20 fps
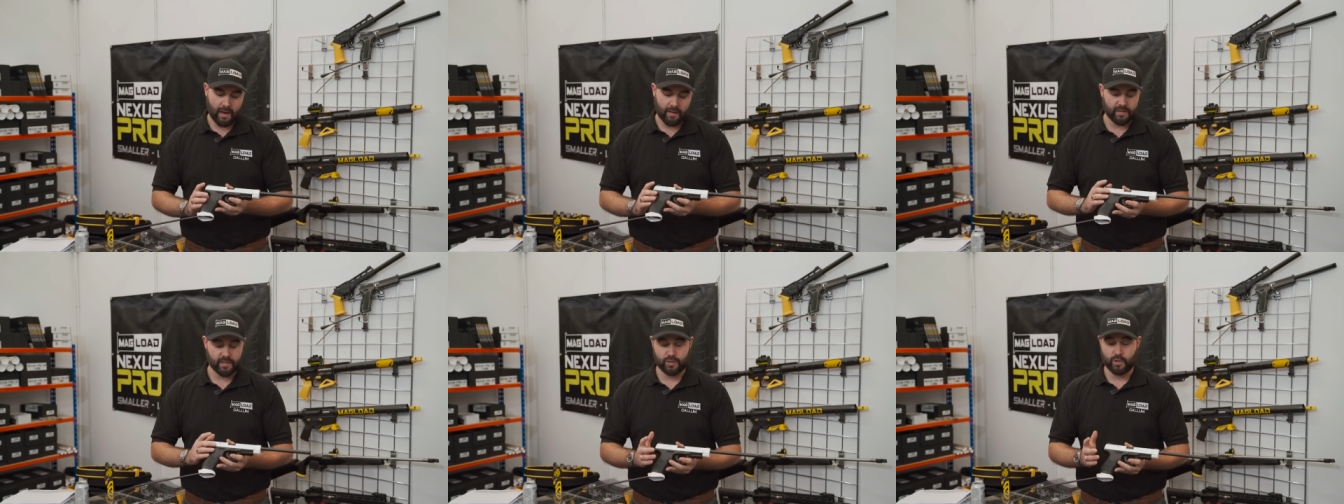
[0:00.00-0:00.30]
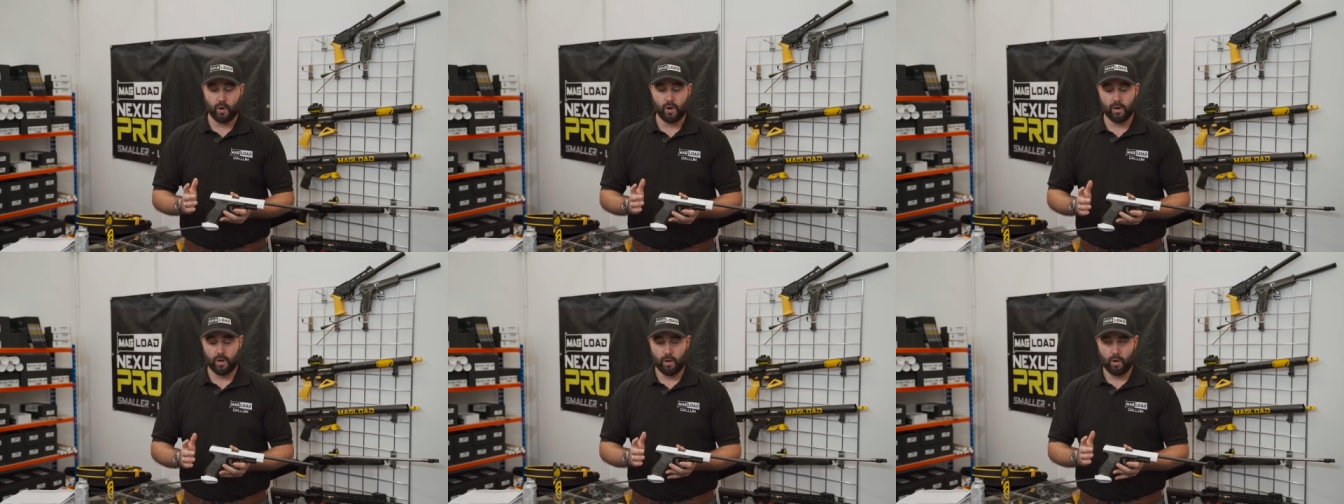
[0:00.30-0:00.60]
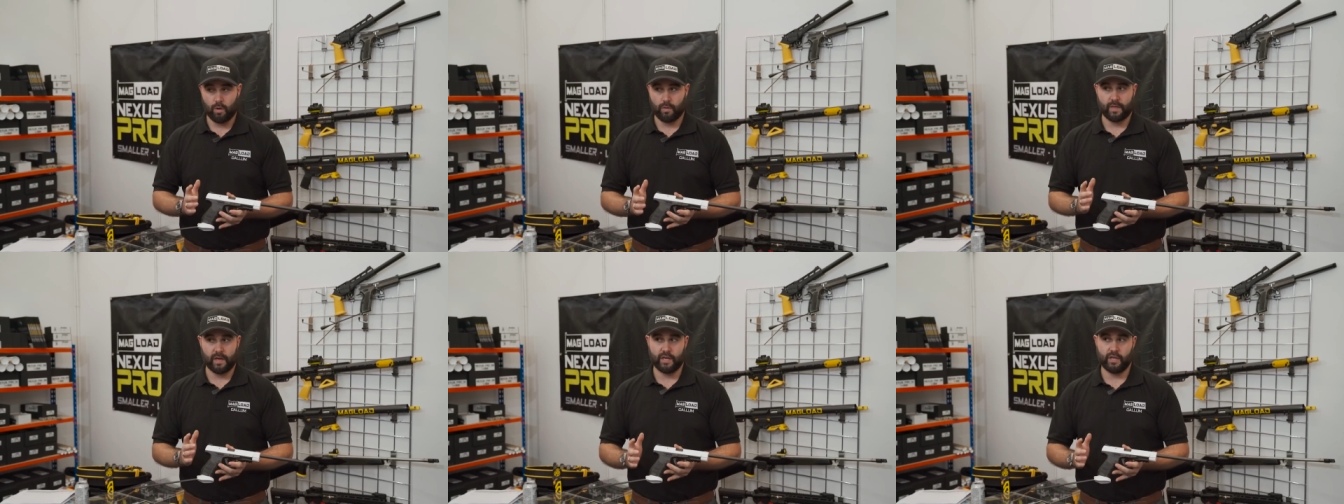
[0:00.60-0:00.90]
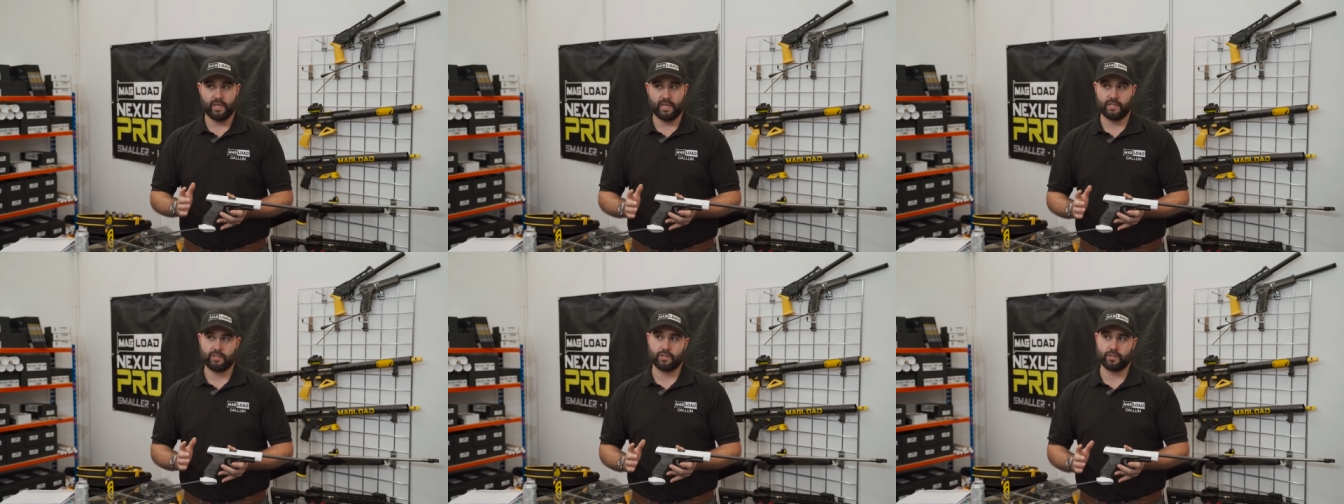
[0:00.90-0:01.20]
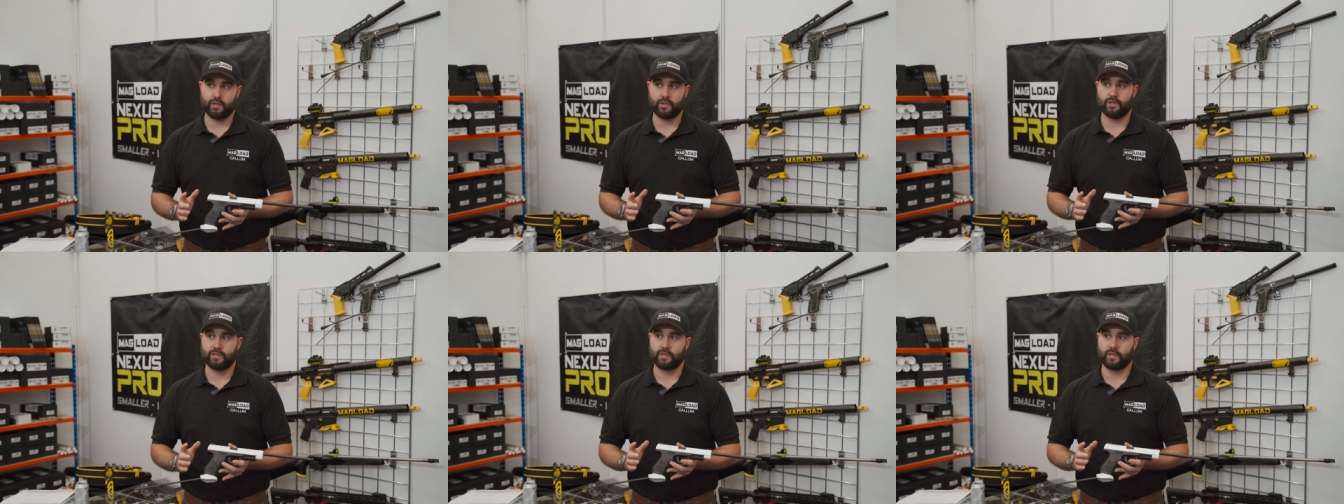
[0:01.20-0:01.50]
There's not a lot that you need to
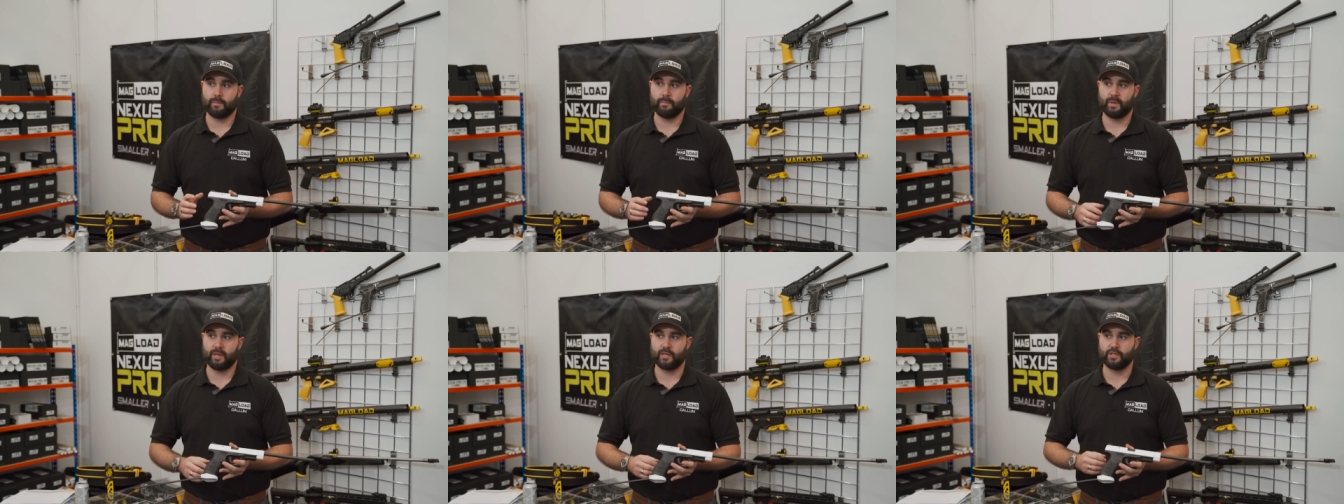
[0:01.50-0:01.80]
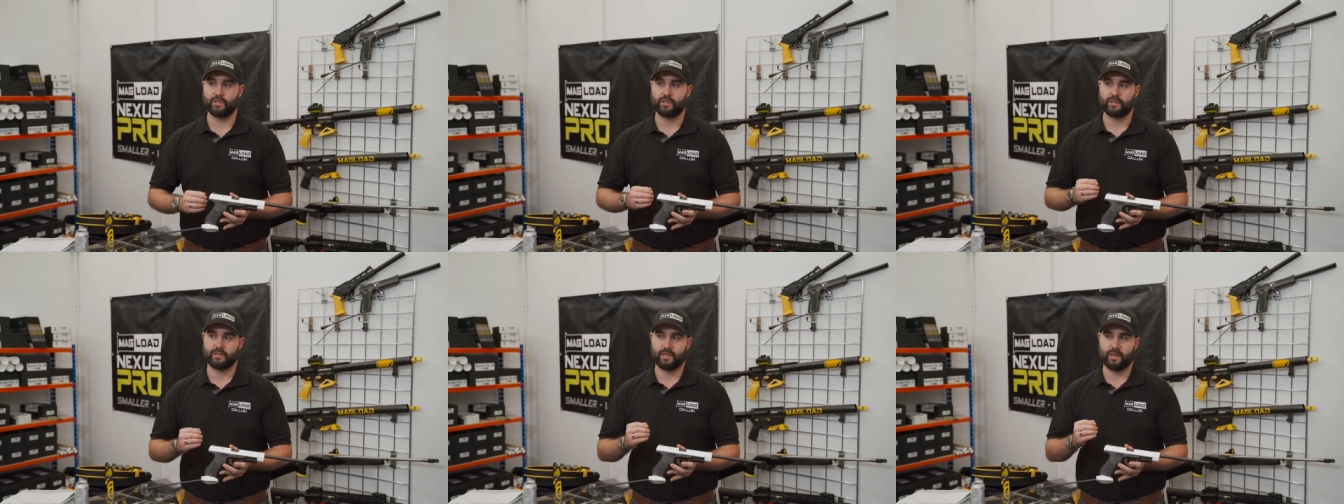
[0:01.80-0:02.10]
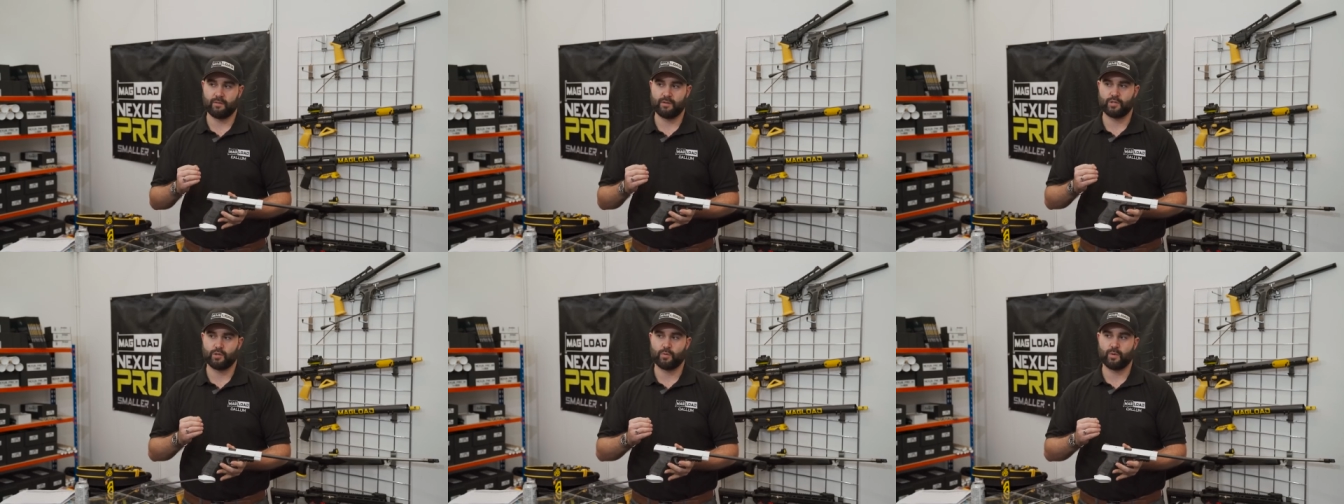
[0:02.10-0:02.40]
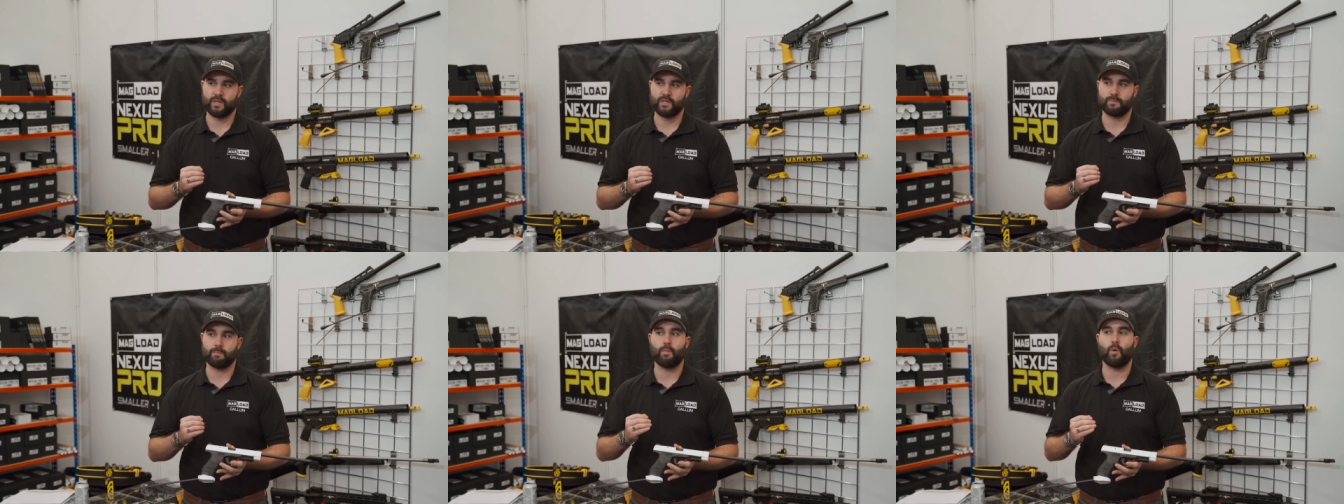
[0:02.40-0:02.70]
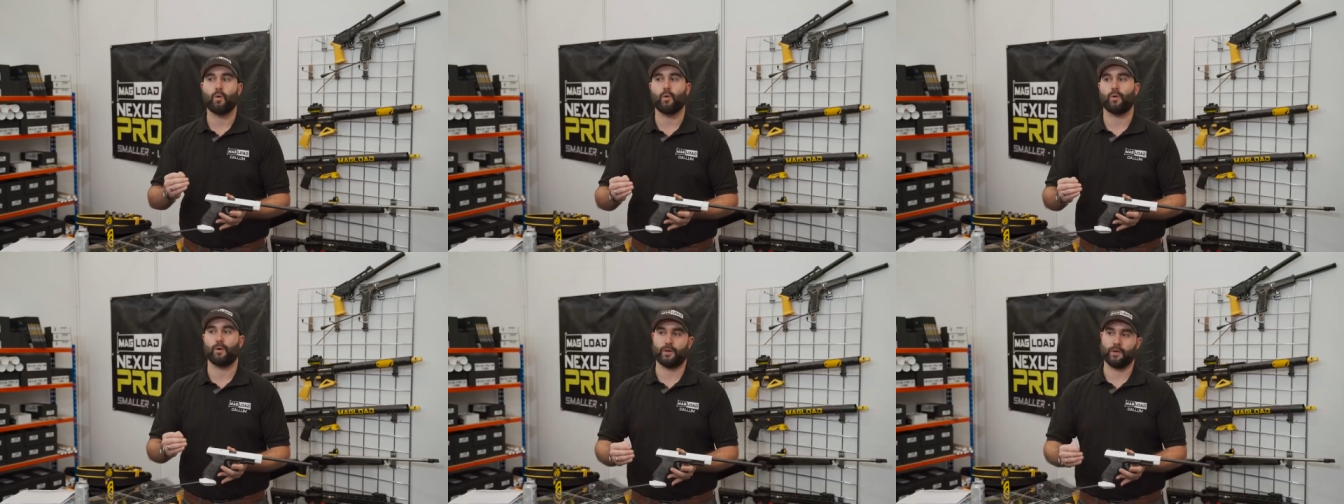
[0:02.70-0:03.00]
do to them, but there's there is always
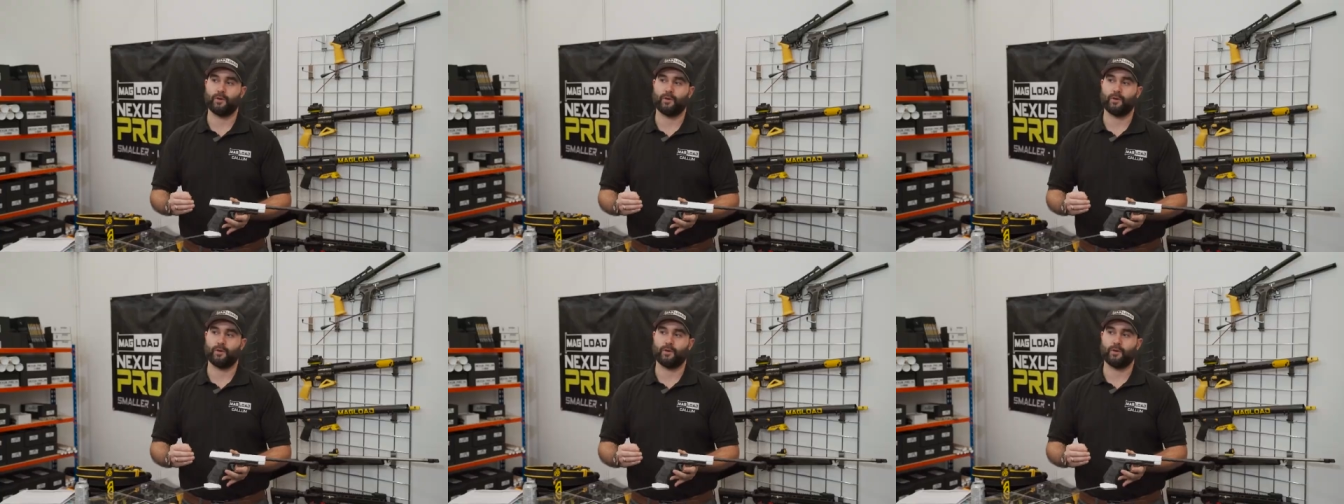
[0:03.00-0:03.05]
more